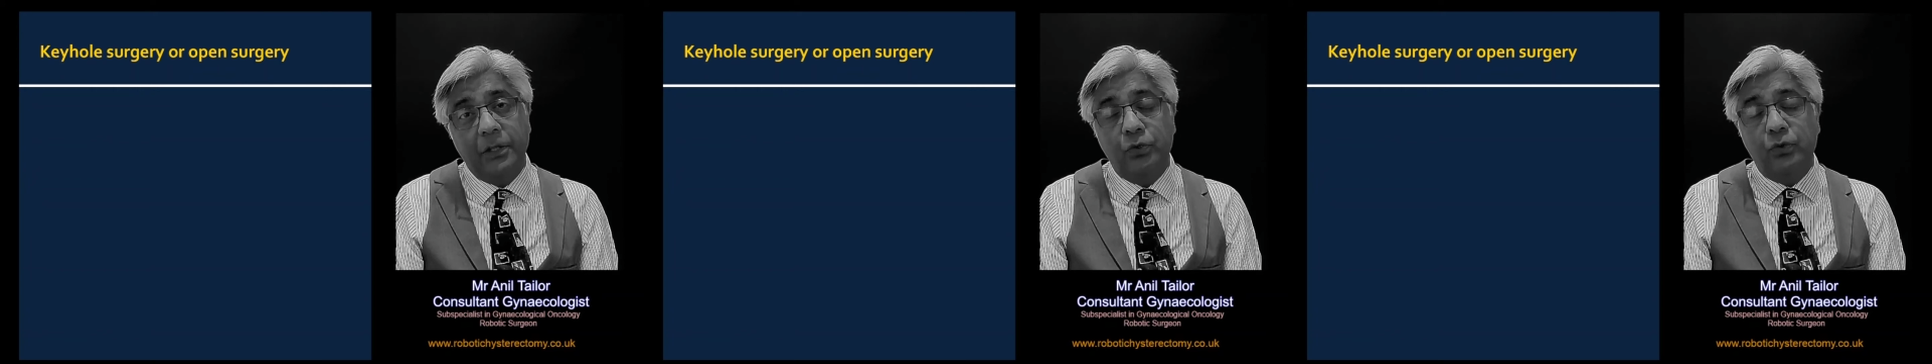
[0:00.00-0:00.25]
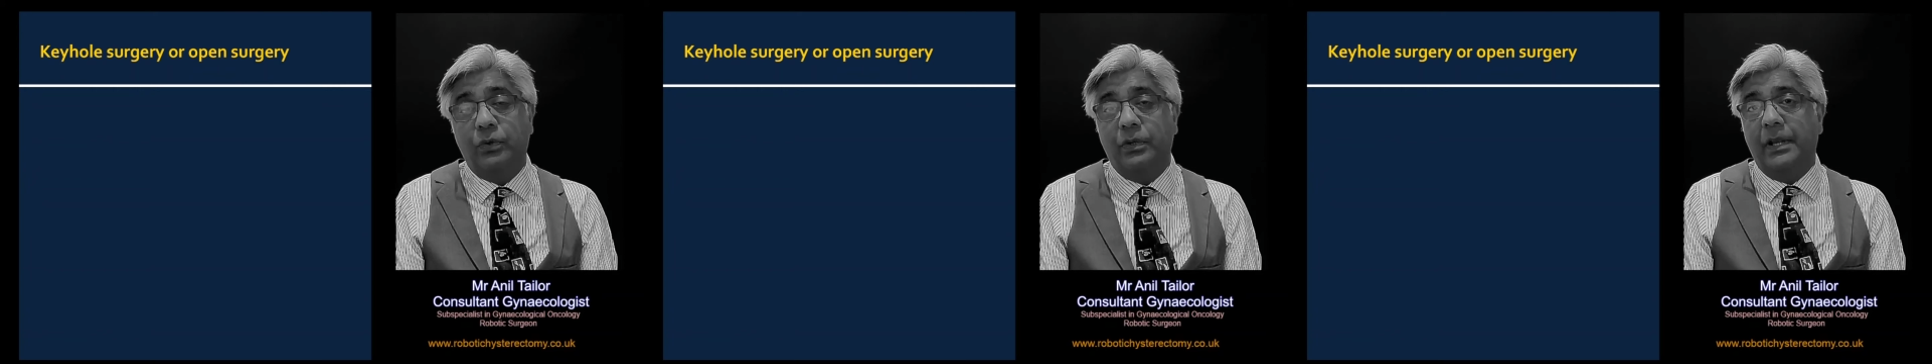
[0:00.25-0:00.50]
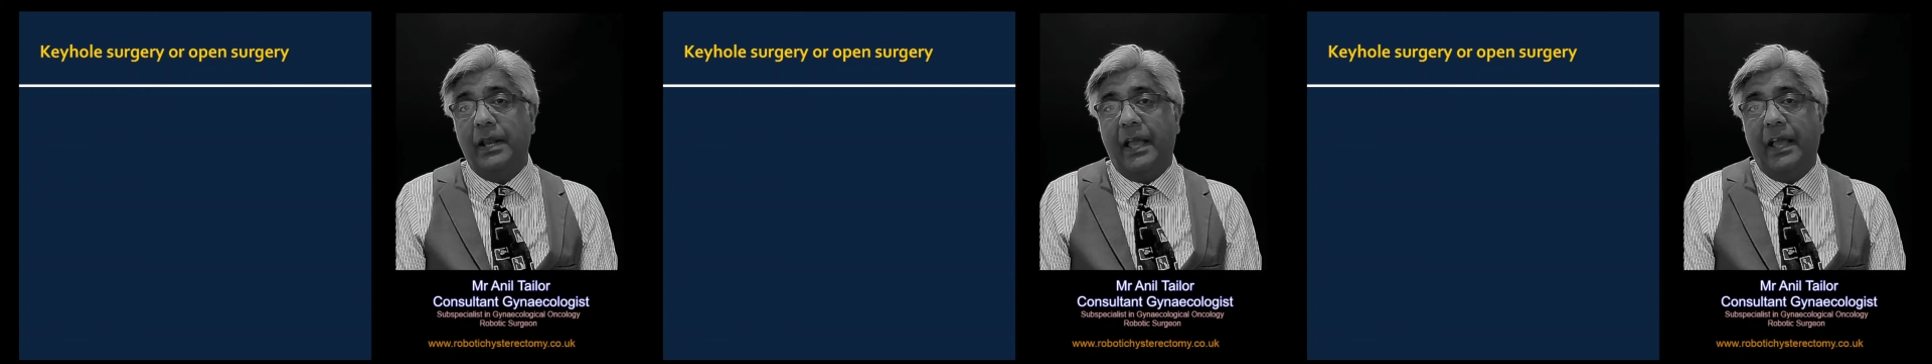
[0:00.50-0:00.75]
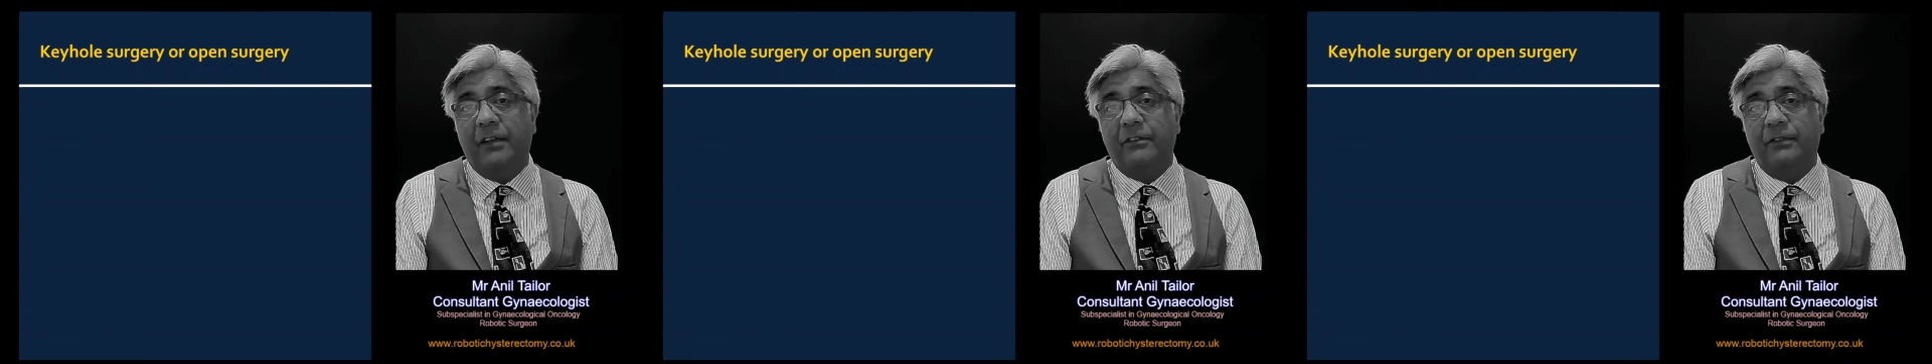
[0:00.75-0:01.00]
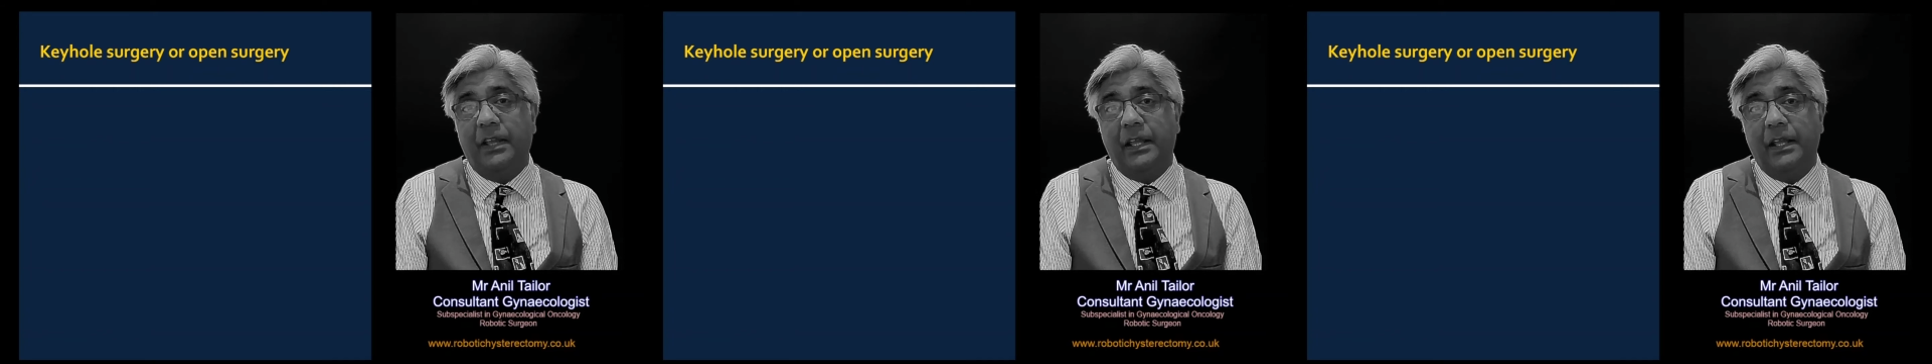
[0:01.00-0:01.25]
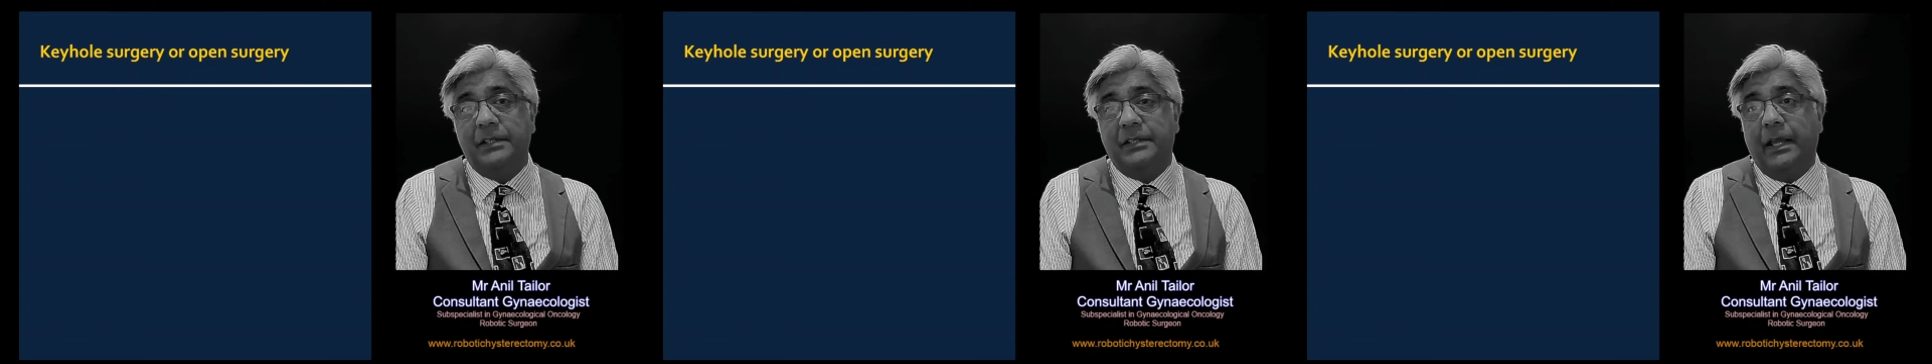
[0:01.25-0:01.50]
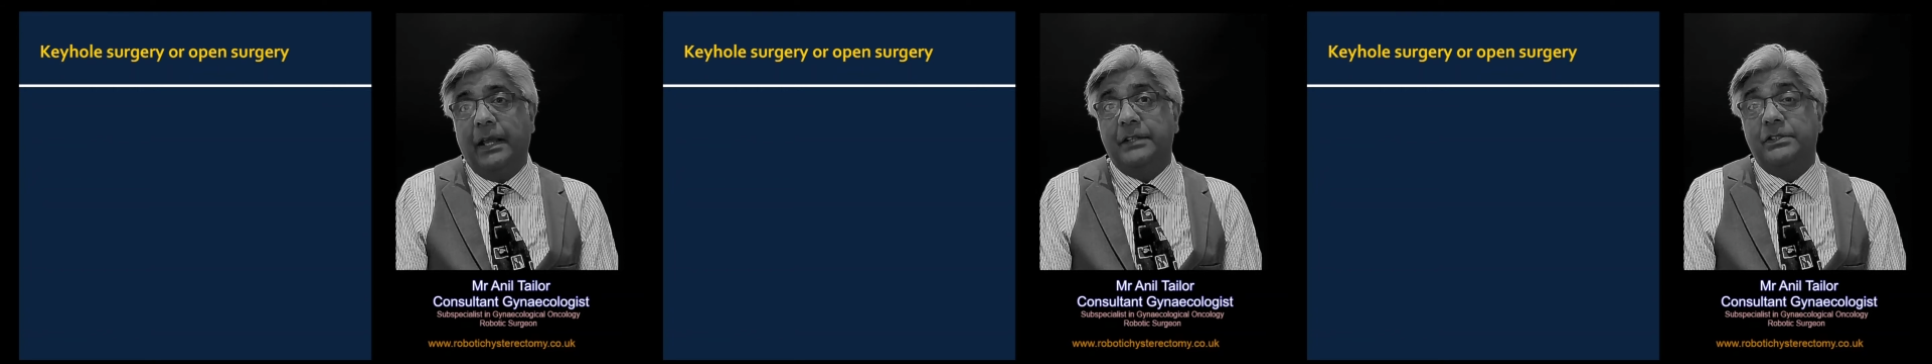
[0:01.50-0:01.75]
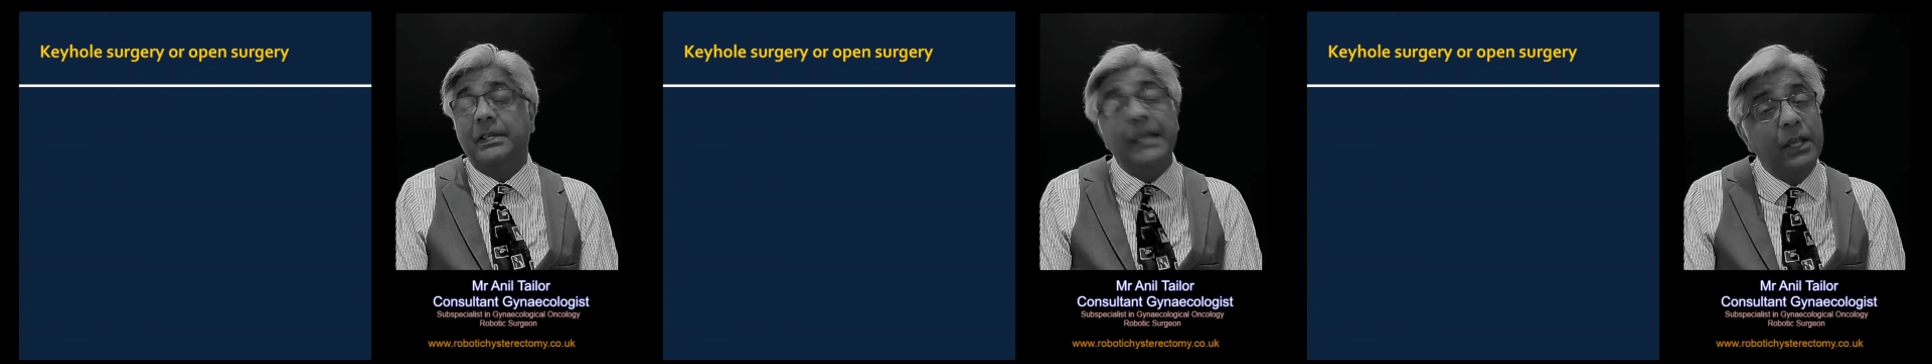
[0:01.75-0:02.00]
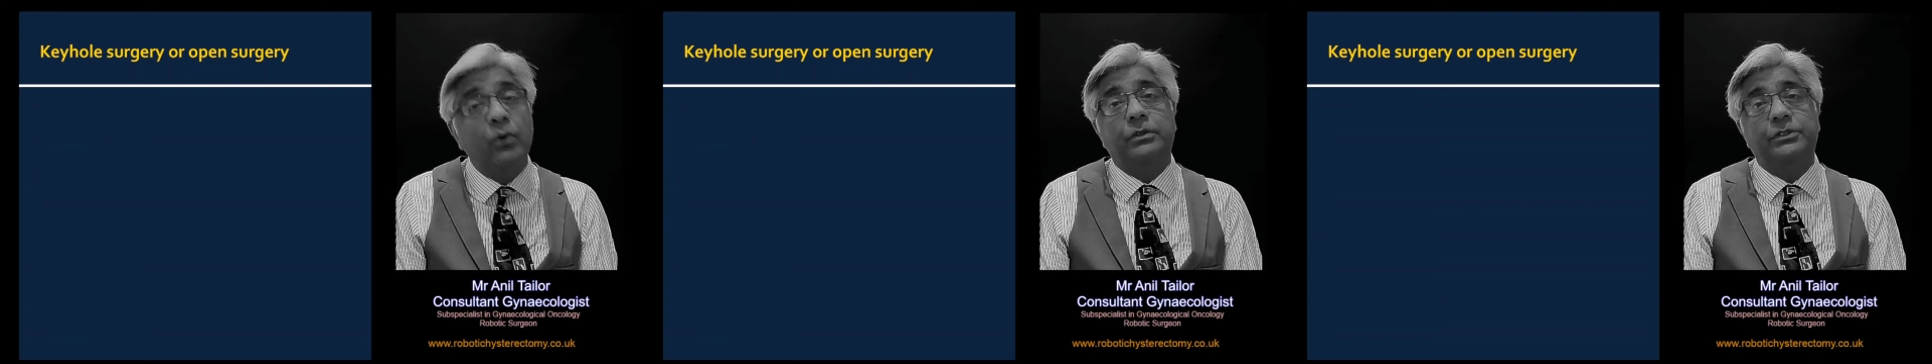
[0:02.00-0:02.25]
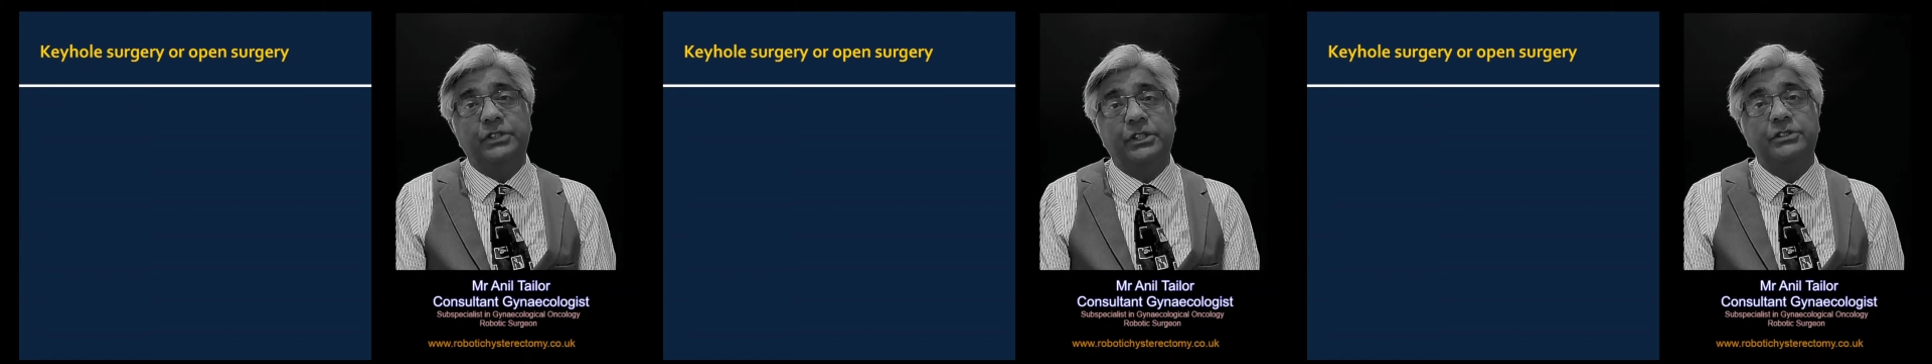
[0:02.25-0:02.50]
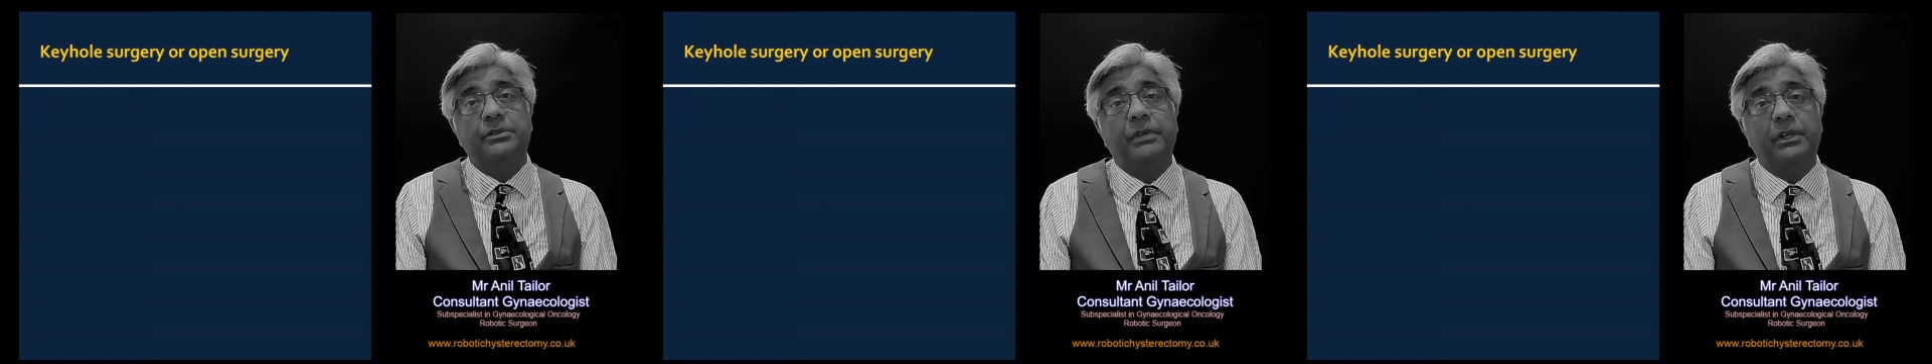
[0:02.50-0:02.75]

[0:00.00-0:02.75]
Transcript: you can have it as keyhole surgery,